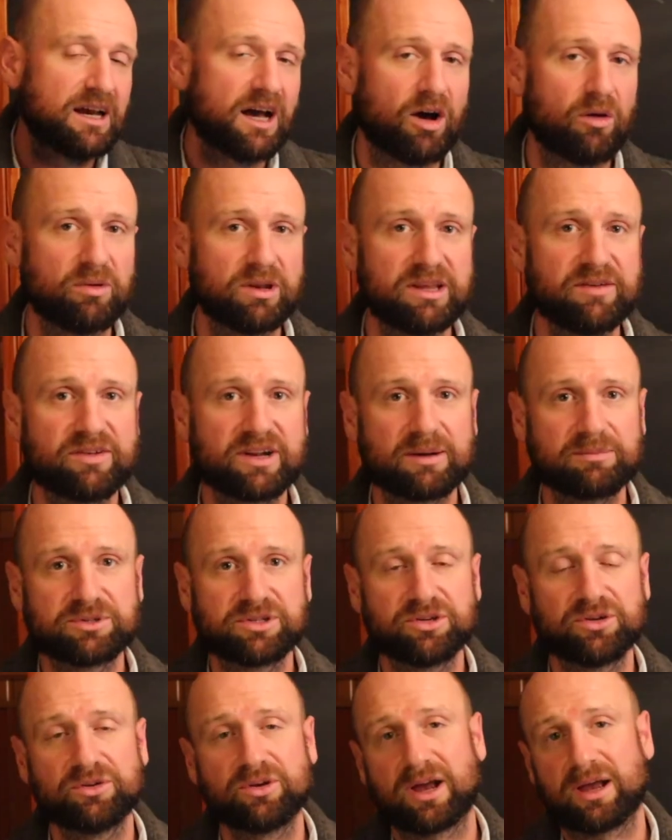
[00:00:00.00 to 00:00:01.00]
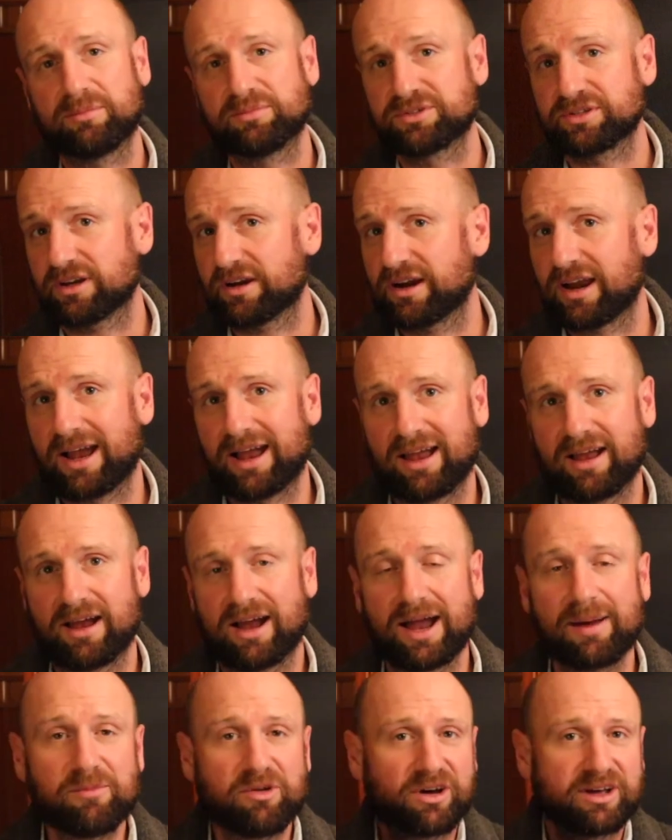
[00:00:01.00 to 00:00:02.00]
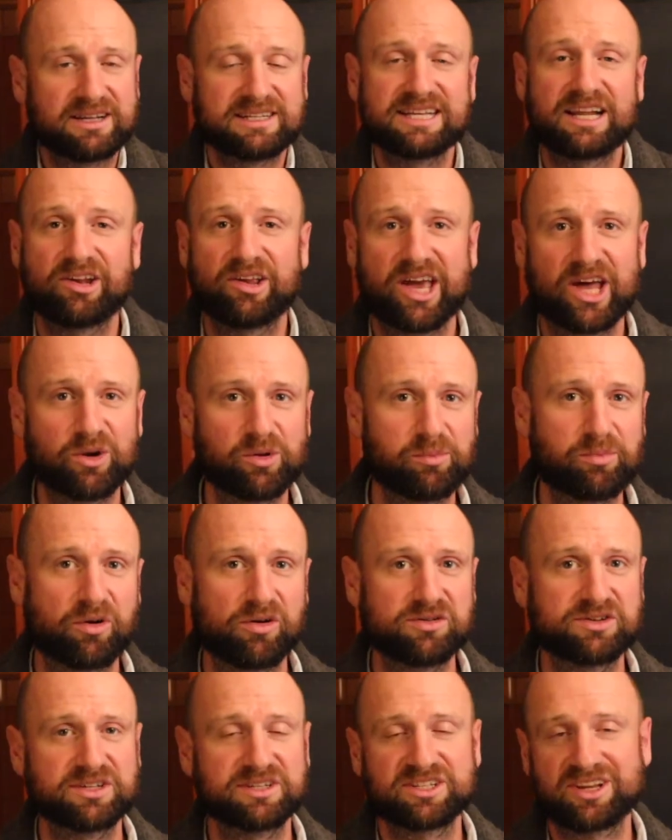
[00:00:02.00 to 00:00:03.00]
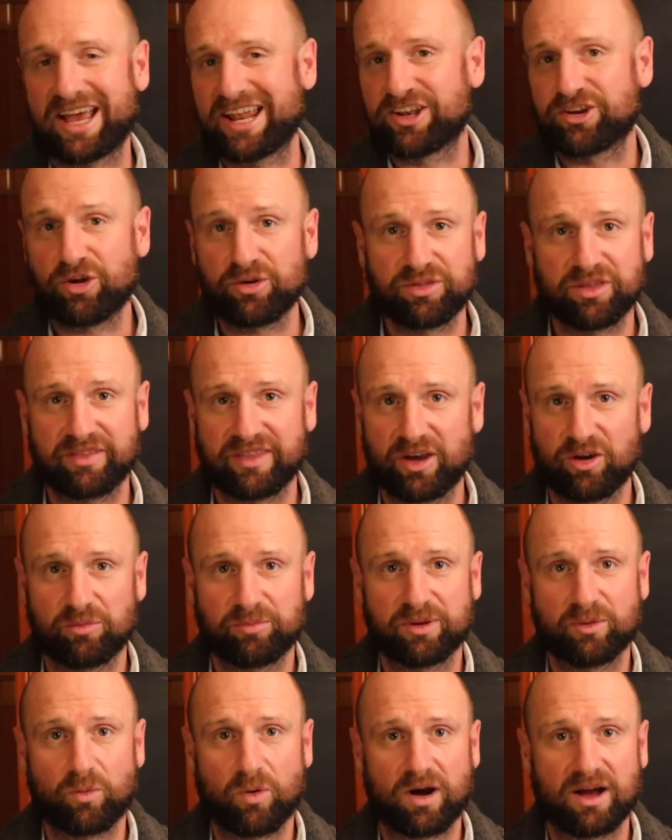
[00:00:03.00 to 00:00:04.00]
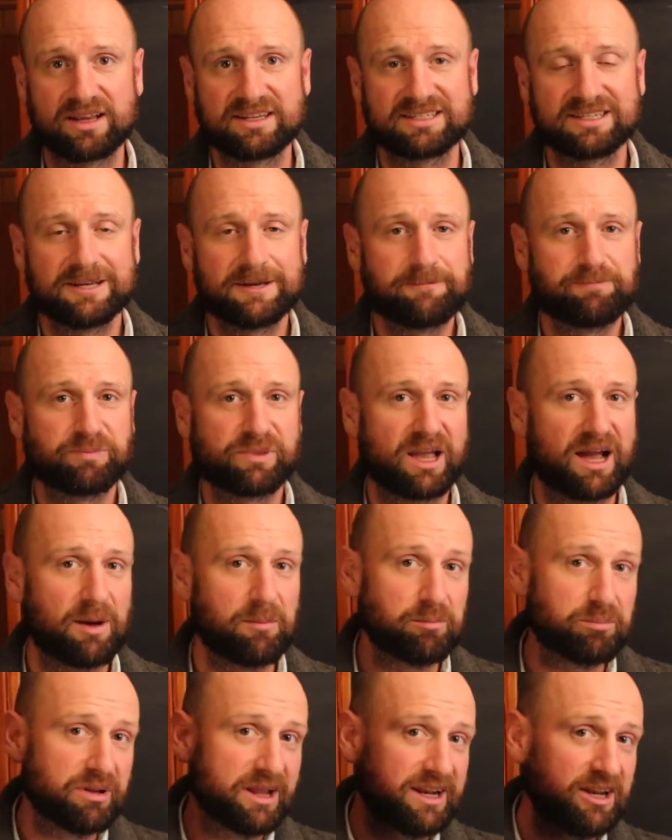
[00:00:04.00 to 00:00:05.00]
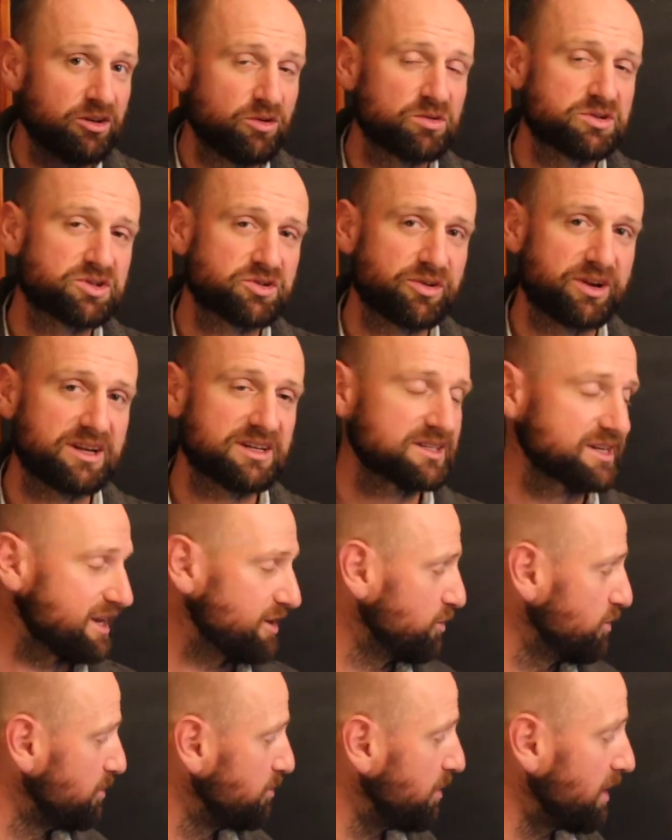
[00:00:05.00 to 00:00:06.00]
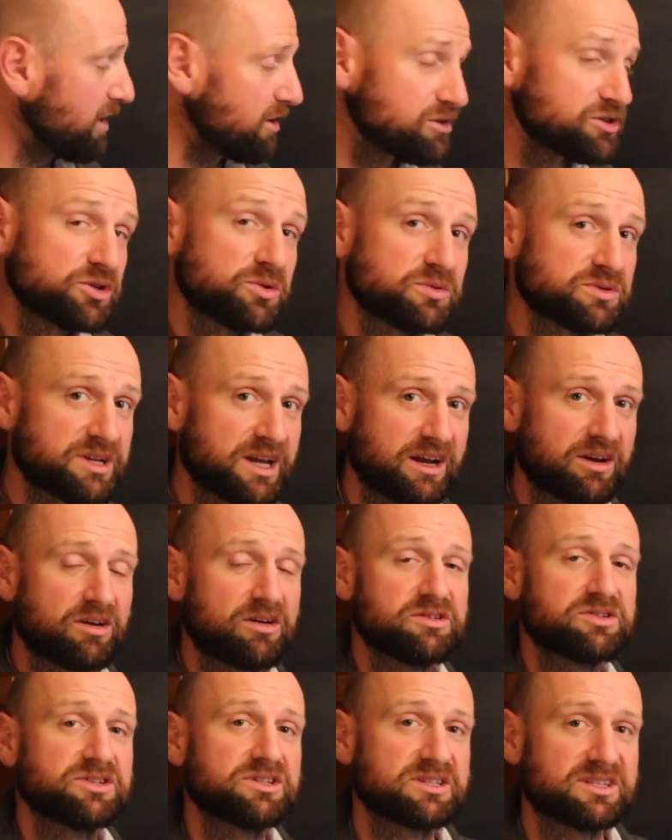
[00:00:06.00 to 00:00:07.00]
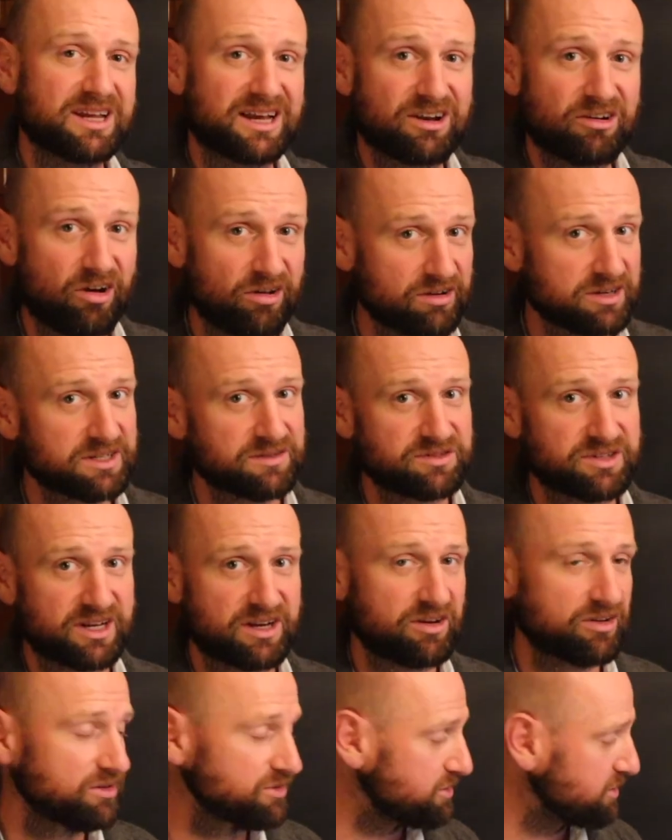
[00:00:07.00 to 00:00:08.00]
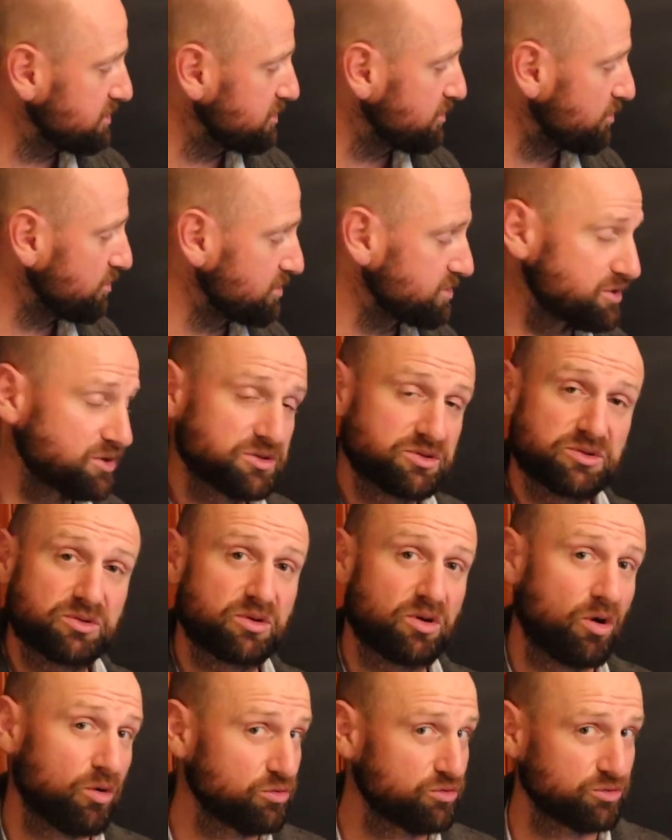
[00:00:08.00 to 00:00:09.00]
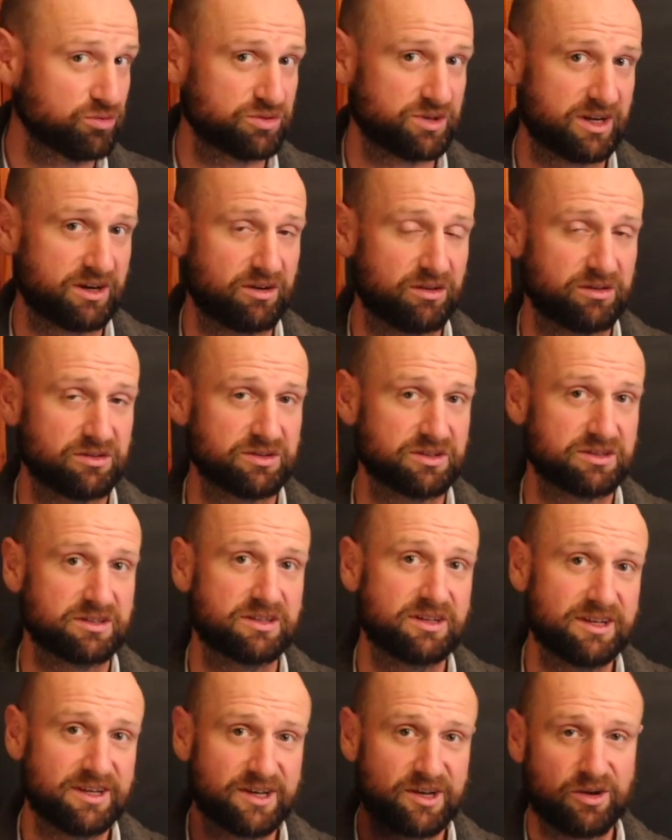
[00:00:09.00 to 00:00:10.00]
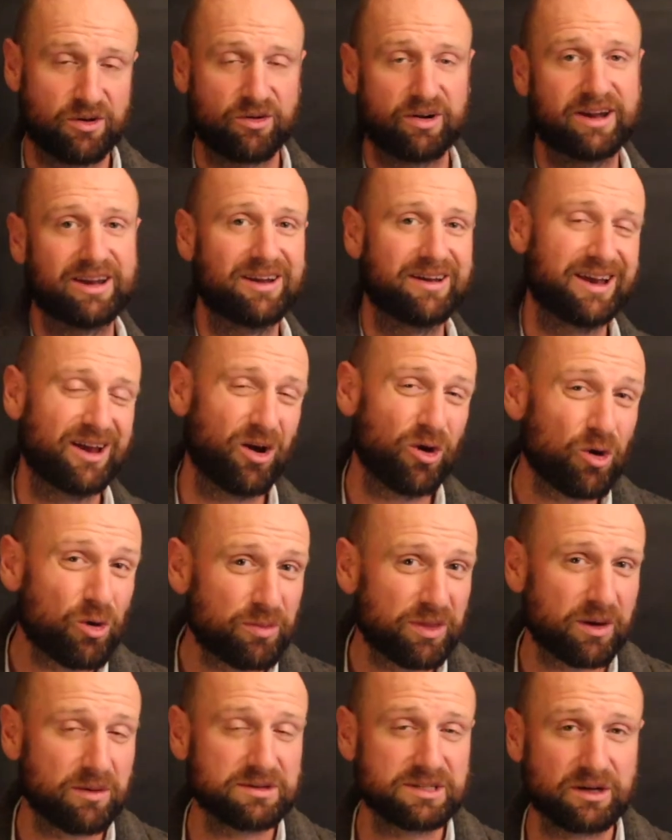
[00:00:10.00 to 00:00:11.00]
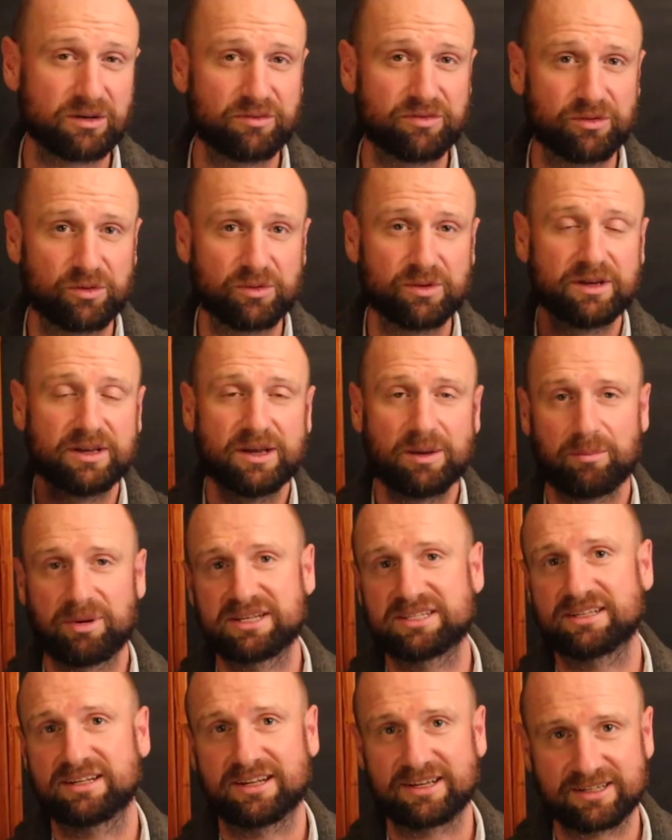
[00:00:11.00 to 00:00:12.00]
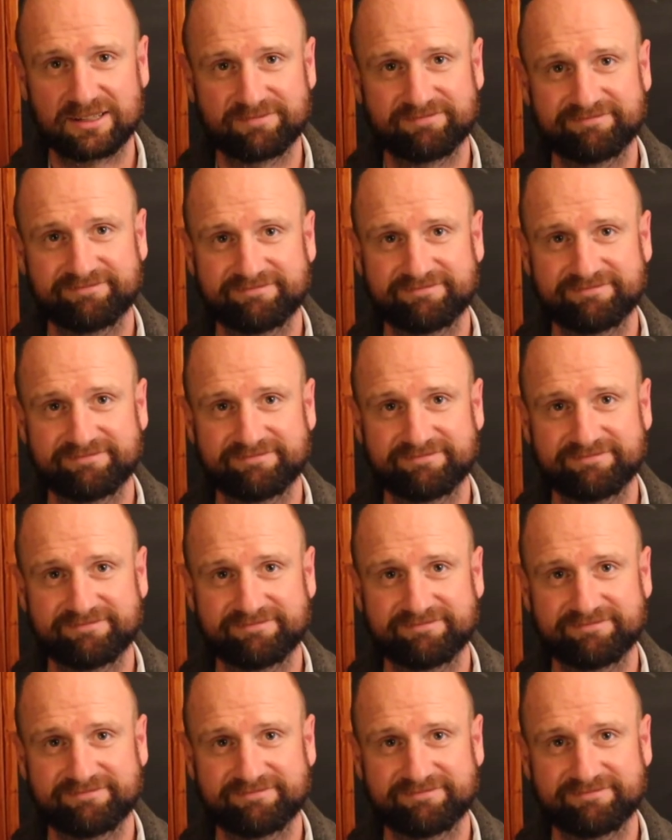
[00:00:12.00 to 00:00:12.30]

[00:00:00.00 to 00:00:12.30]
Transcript: I'll leave it up to you. I'm sorry, I'm not going to tell you how to approach this. I don't think that would be wise. Play to your strengths. Are you a biological psychologist, a cognitive psychologist, or a social cultural psychologist? All right, I hope that was helpful. Best of luck.